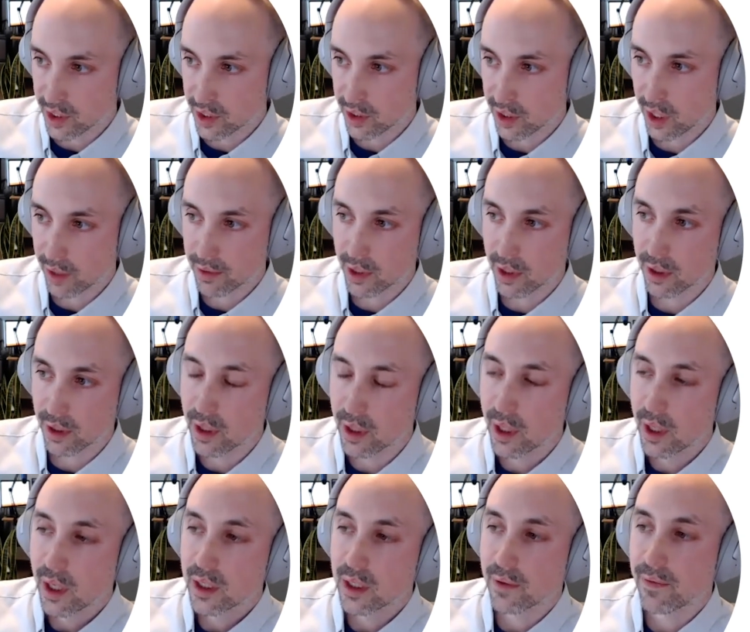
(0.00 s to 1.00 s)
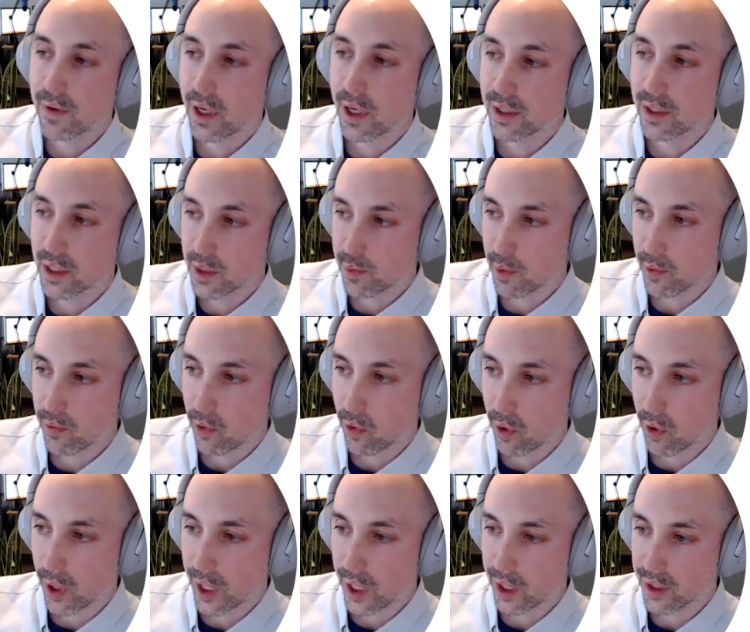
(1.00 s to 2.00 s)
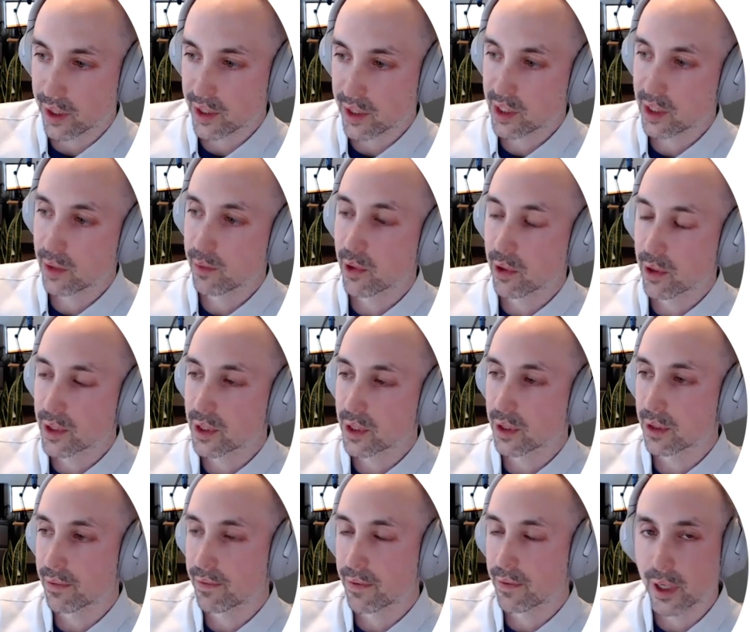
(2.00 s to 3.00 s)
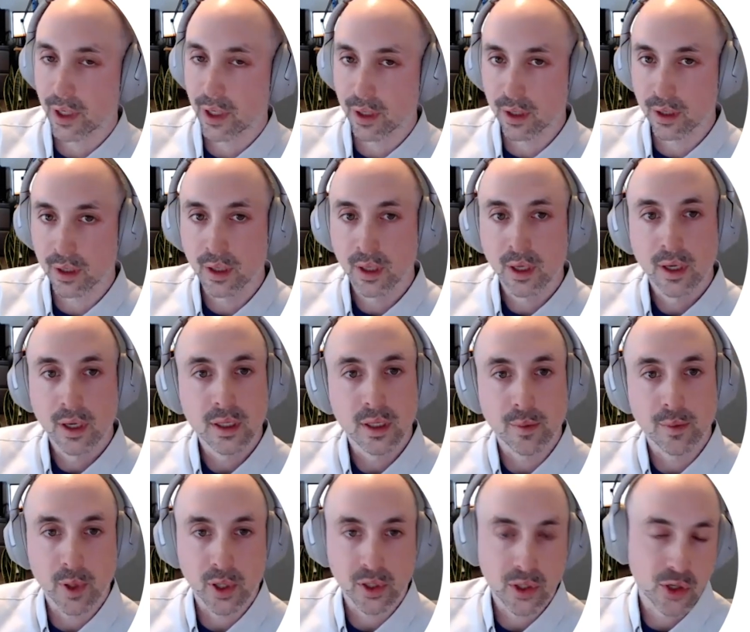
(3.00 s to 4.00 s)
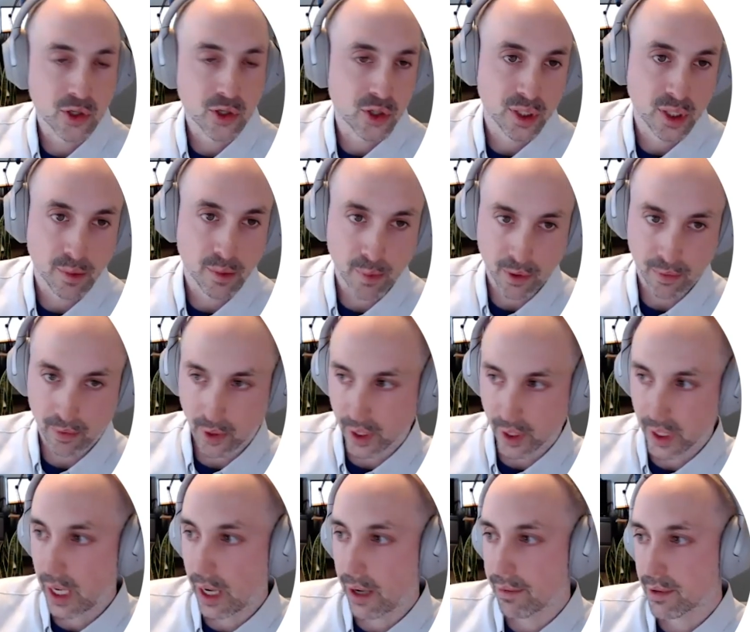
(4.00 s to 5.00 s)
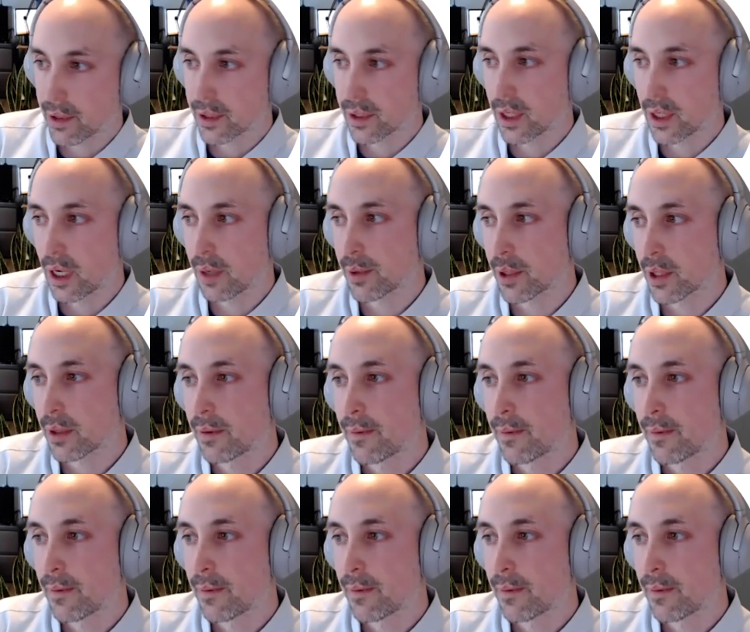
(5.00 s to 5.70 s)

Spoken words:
So you have to define this beforehand. It's similar to defining the partition number for a Kafka topic.